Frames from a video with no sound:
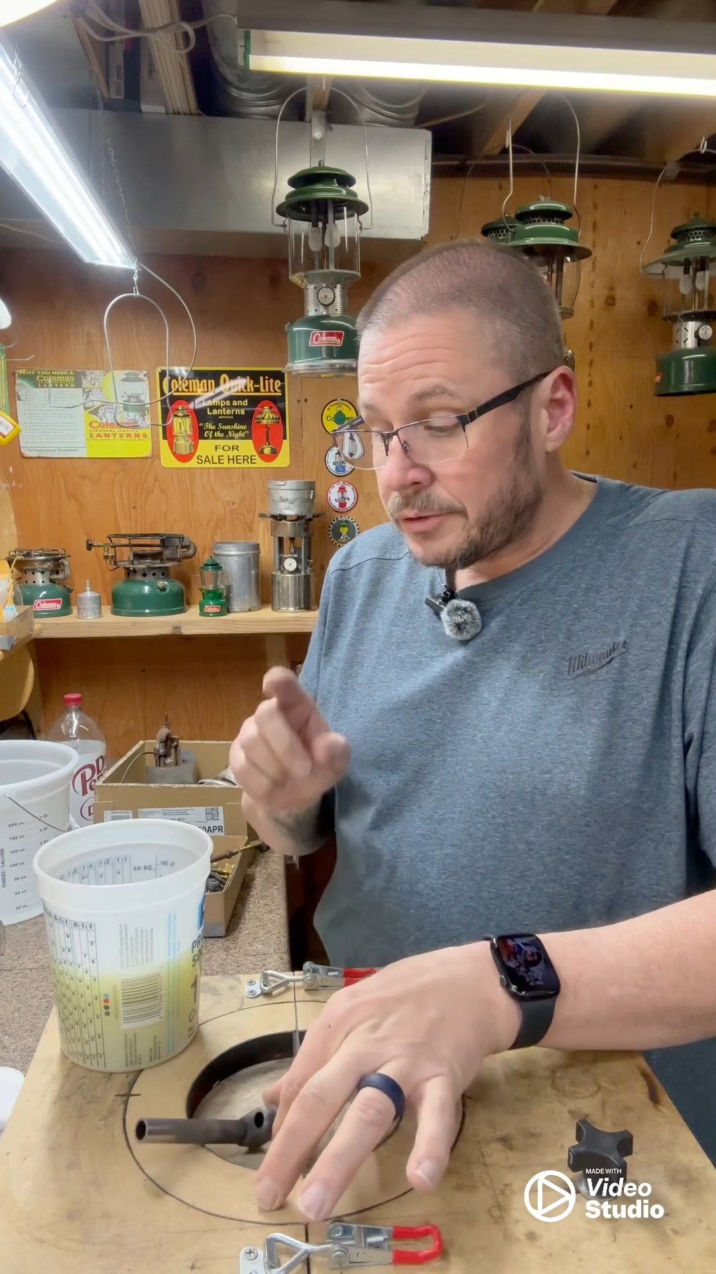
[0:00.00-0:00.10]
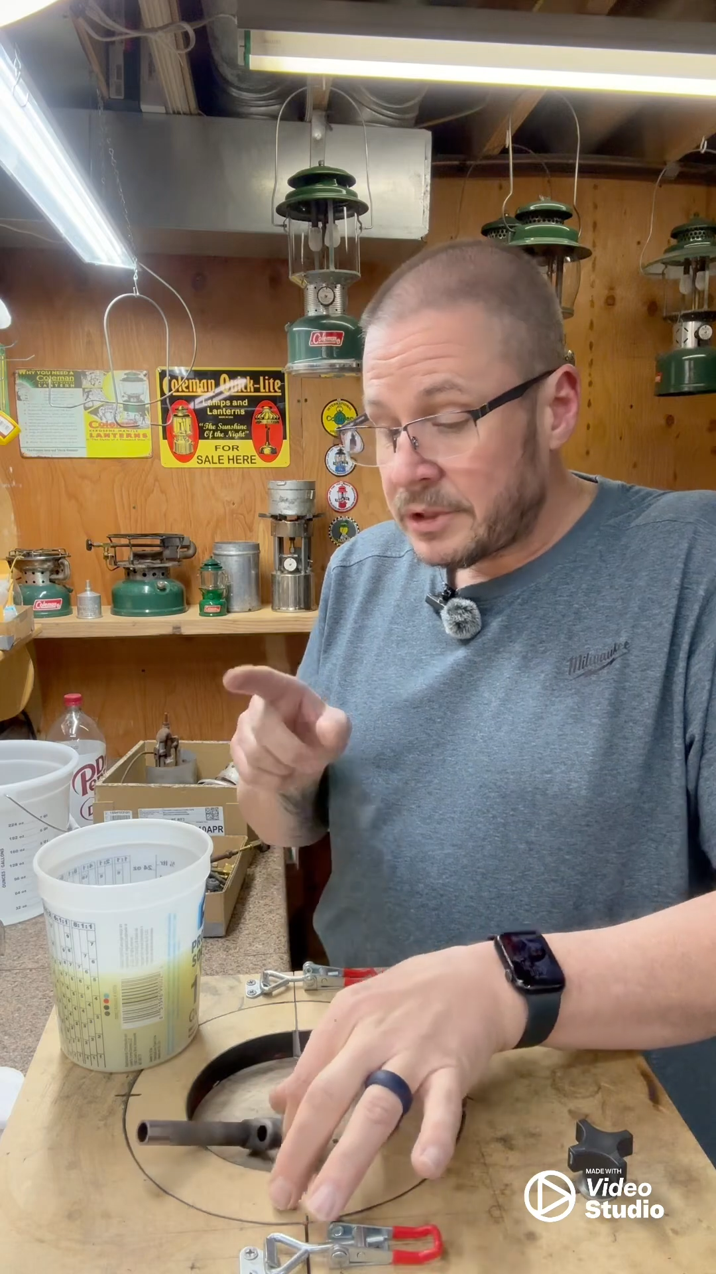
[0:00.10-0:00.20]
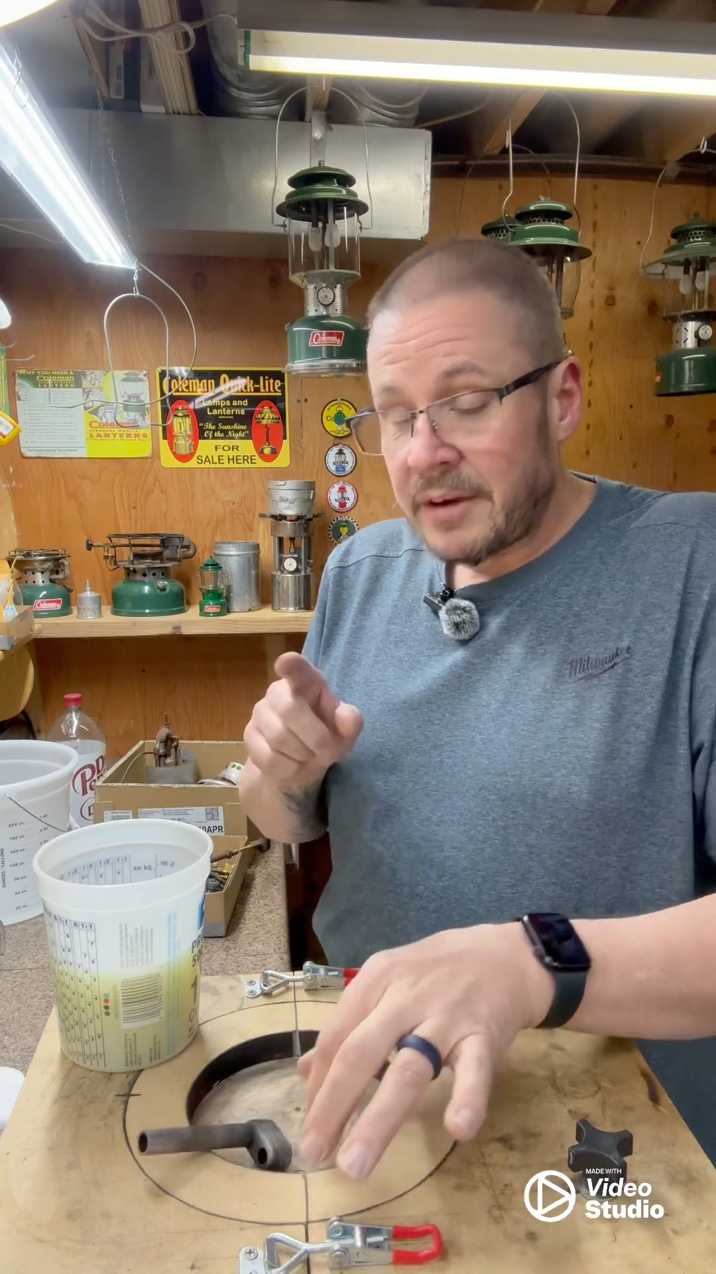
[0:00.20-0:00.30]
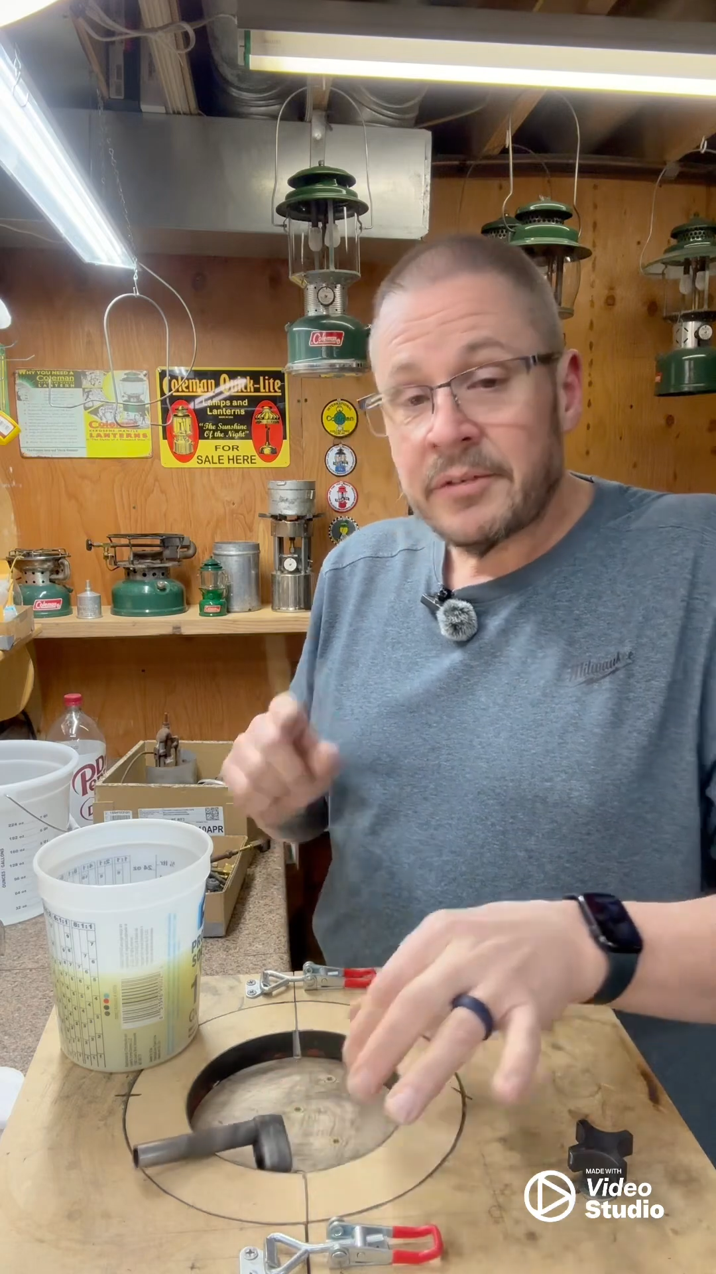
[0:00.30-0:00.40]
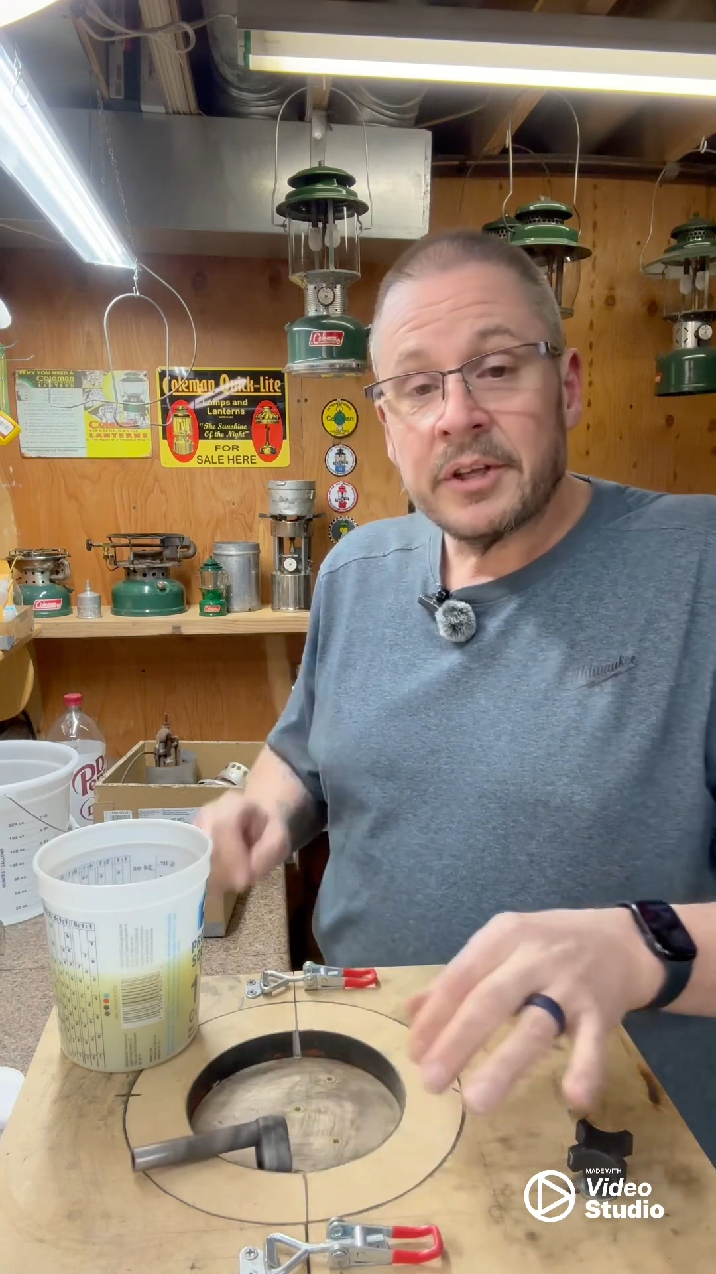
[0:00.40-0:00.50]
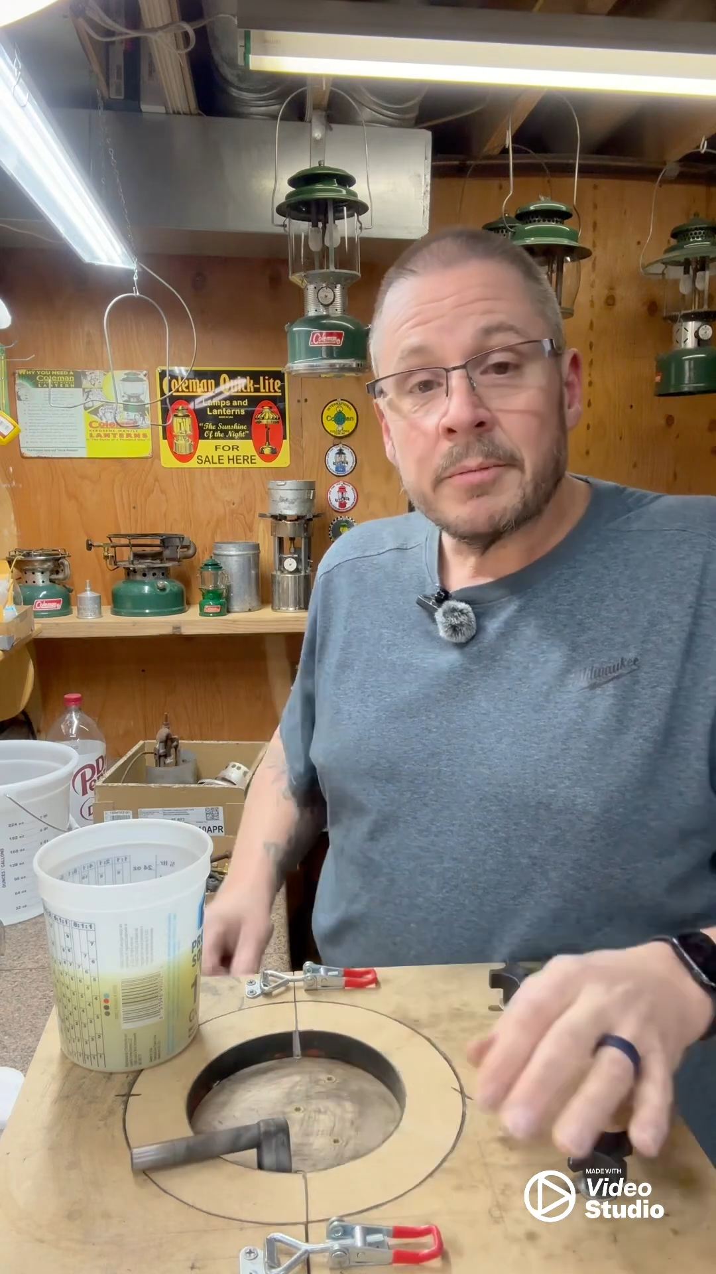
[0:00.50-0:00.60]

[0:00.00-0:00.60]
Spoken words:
definitely